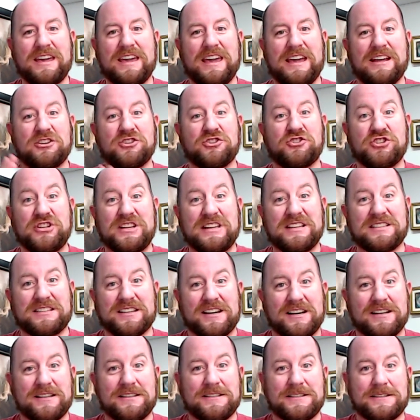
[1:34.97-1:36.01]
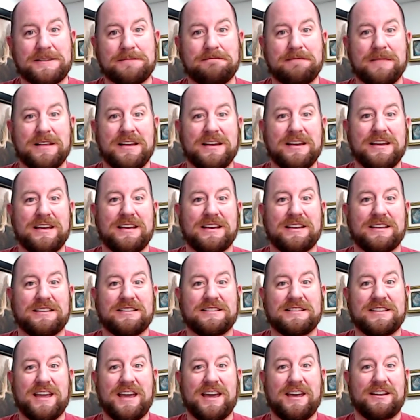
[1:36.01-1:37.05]
And Jesus
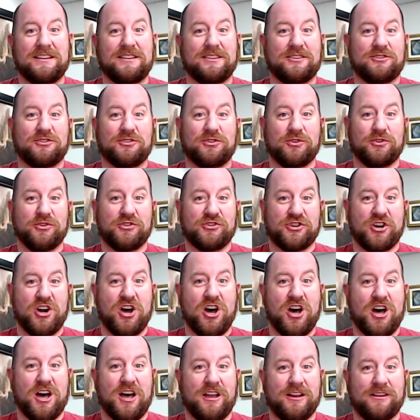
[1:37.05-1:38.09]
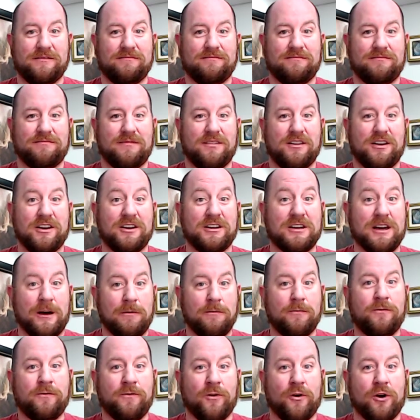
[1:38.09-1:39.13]
said to John,
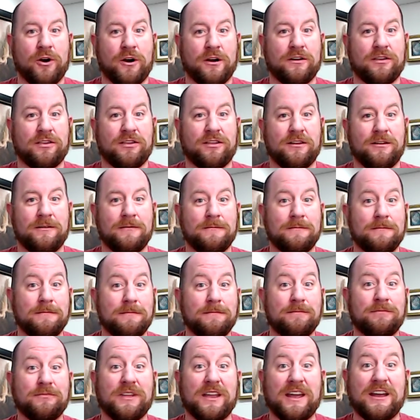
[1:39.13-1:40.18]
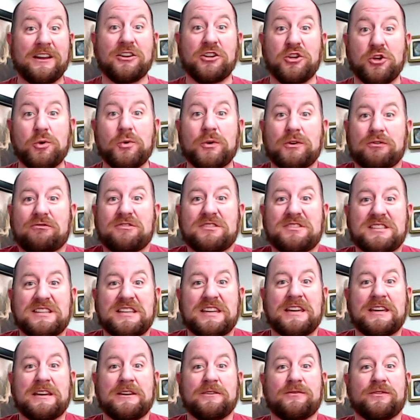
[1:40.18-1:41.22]
"Come forth, and you will
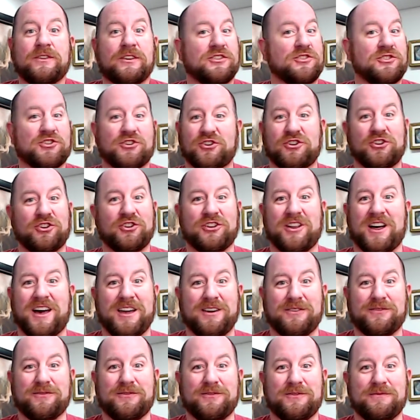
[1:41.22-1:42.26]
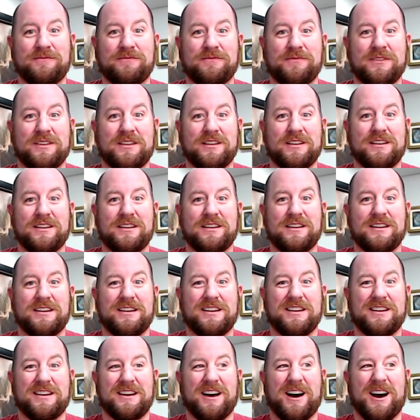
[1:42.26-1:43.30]
receive eternal life."
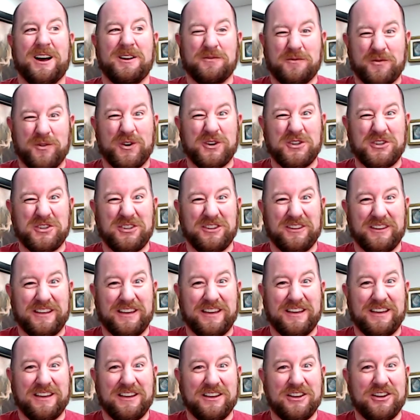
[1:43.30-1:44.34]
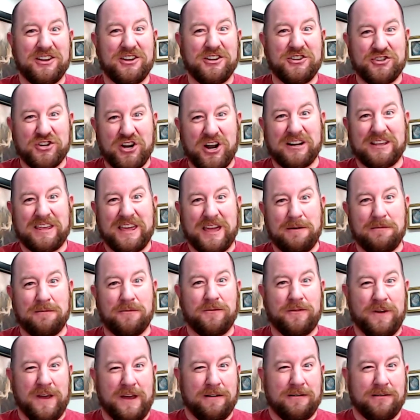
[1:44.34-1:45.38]
Unfortunately, John came
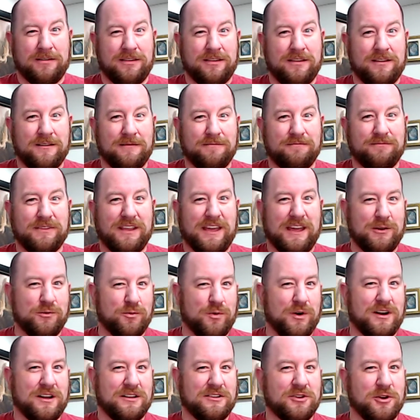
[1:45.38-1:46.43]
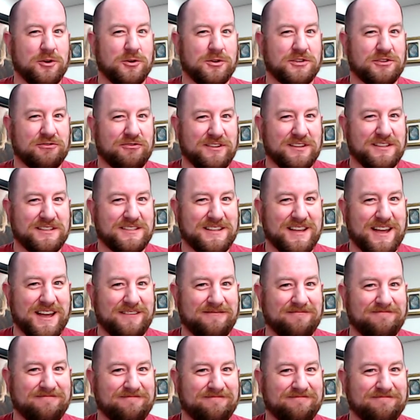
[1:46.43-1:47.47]
fifth and won a toaster
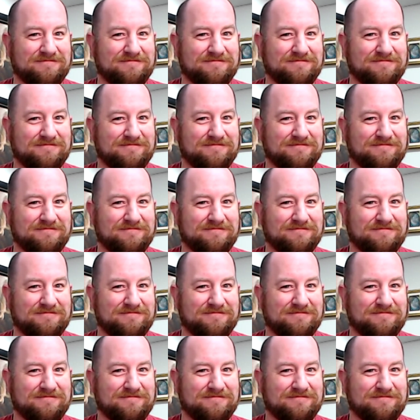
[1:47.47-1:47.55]
instead.